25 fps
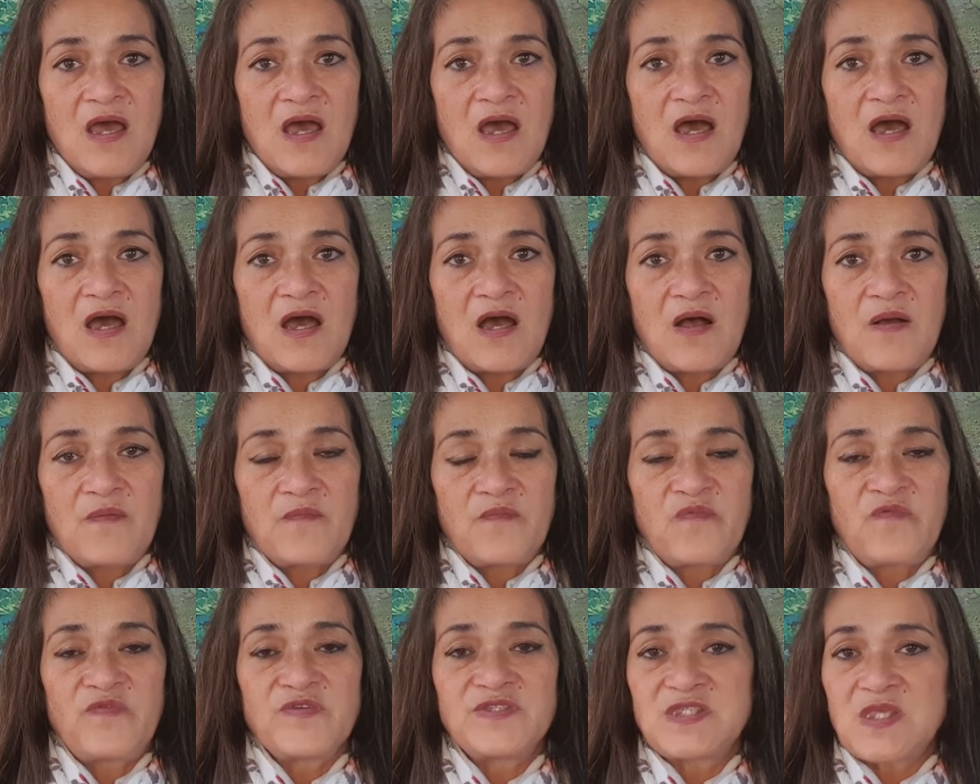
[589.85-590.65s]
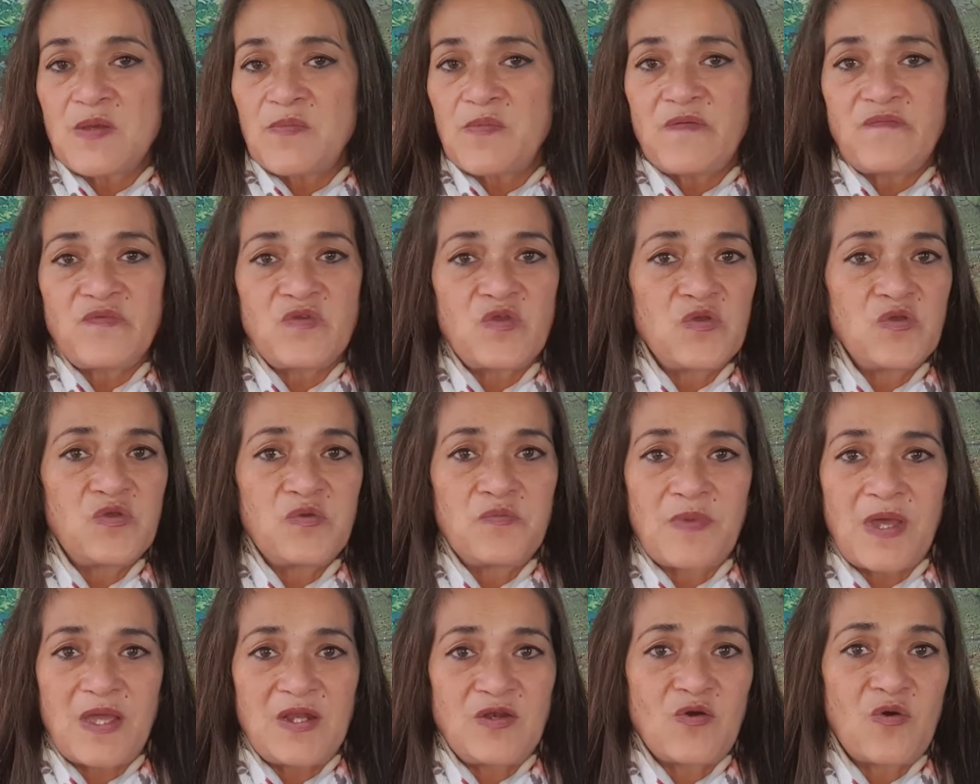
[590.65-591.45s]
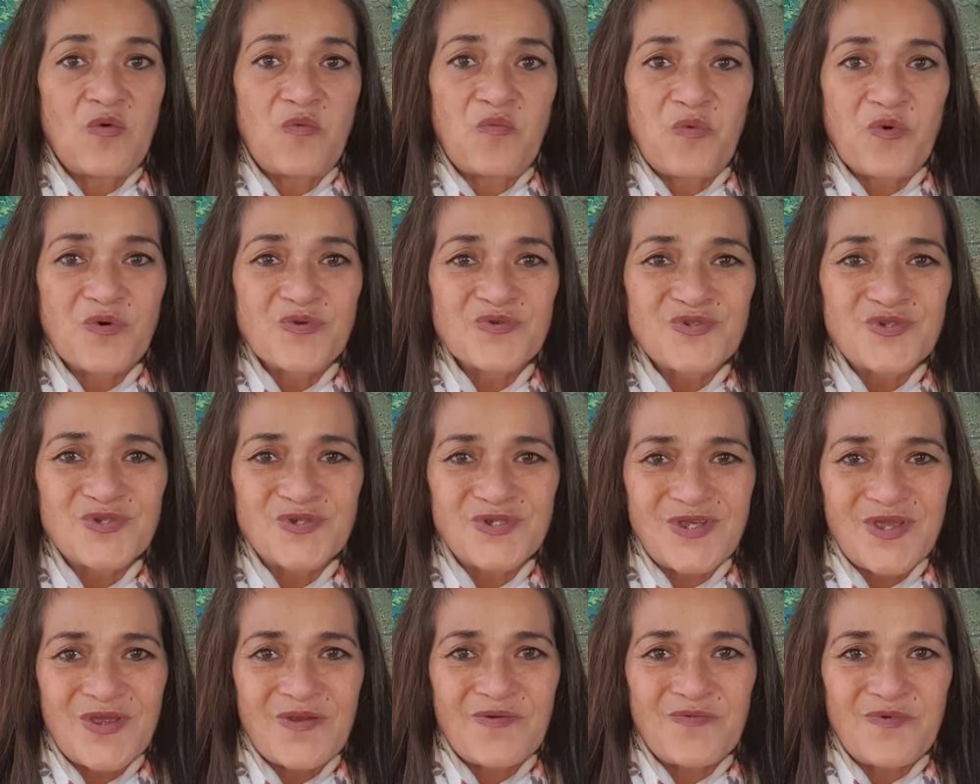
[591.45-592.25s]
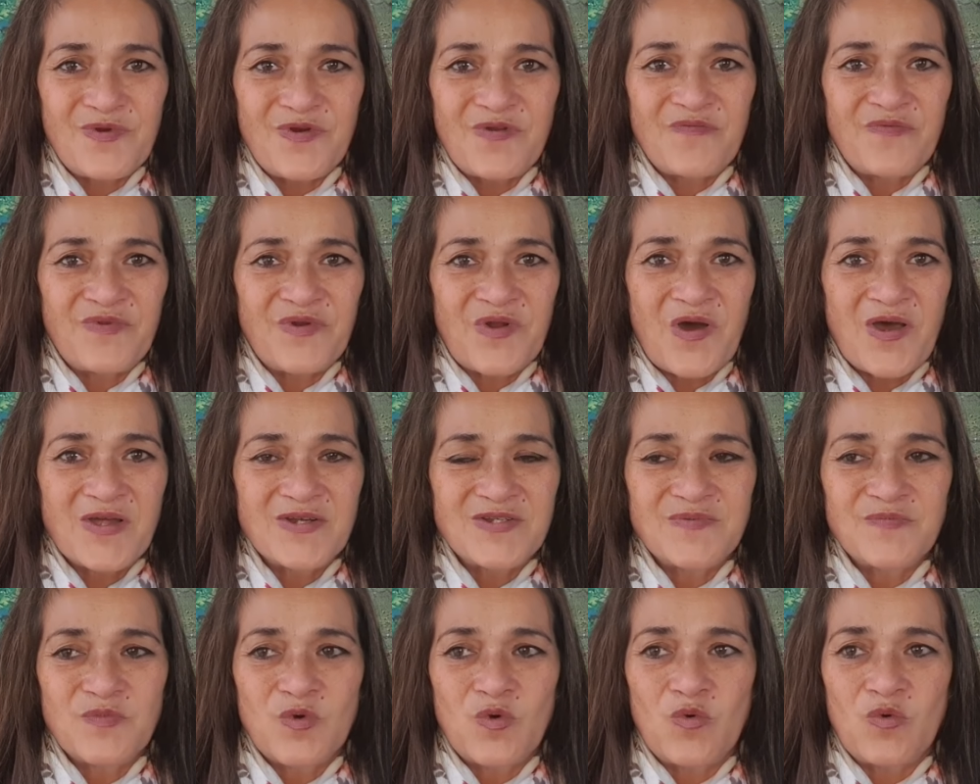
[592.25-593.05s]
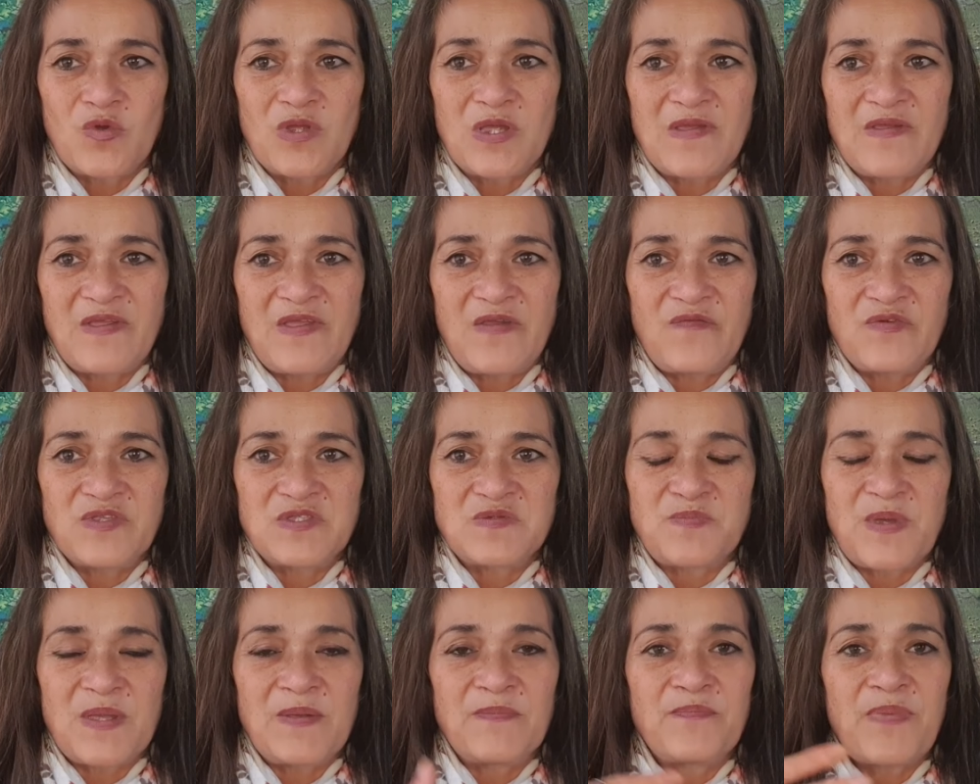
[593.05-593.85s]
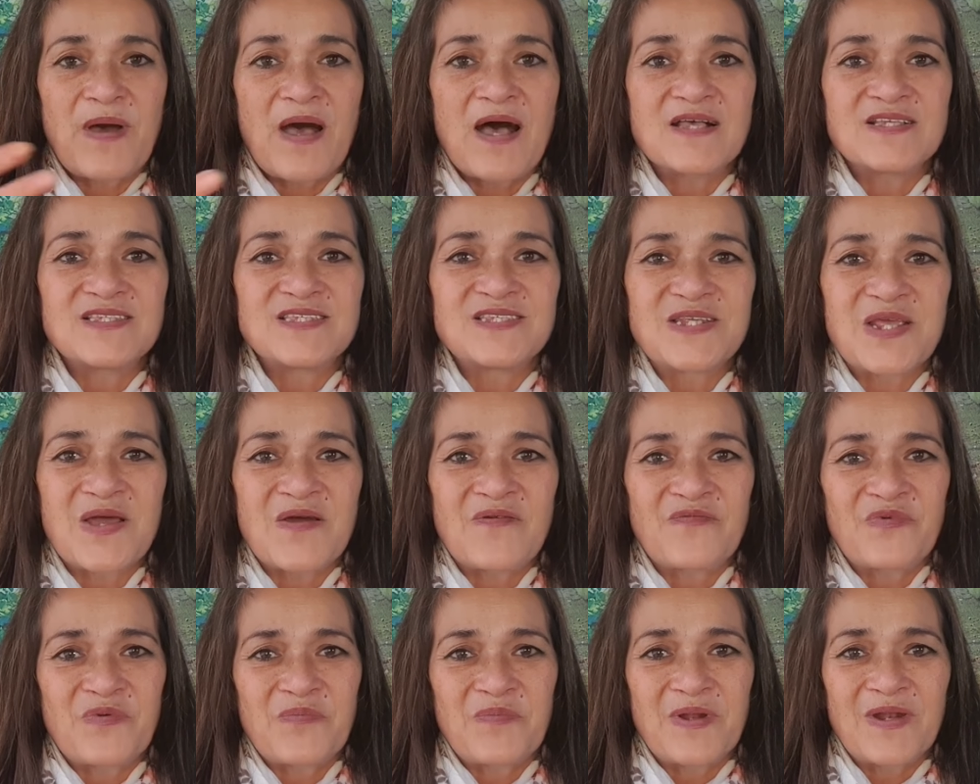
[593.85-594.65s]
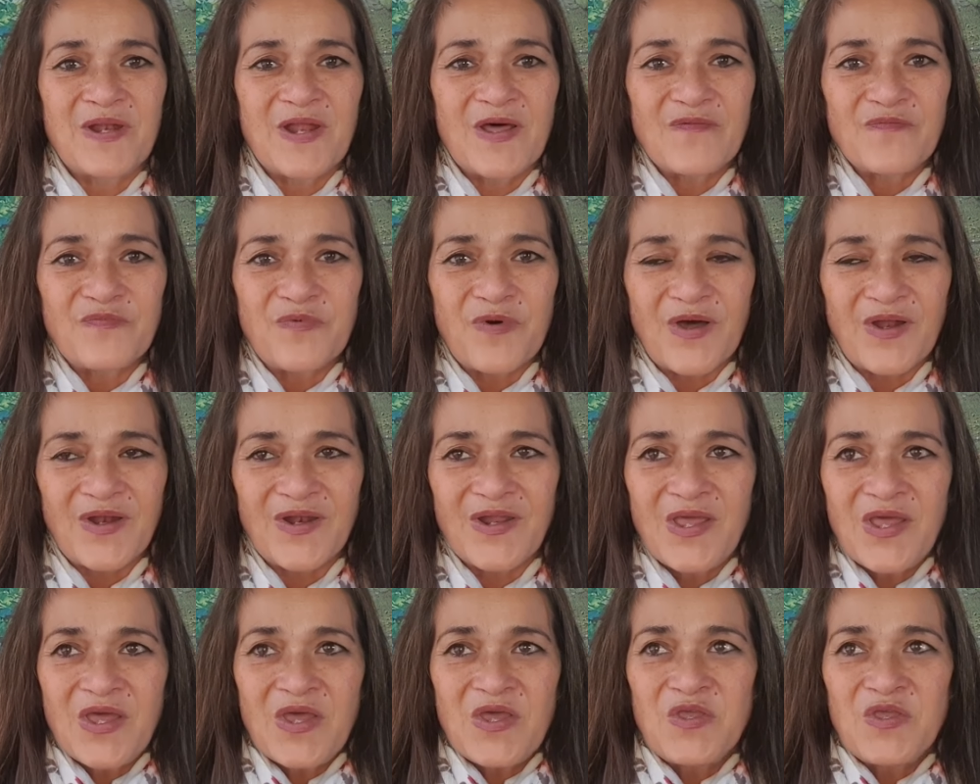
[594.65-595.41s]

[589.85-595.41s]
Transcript: For some of you, you may not want to get rid of an item, or if it's been passed down from a loved one,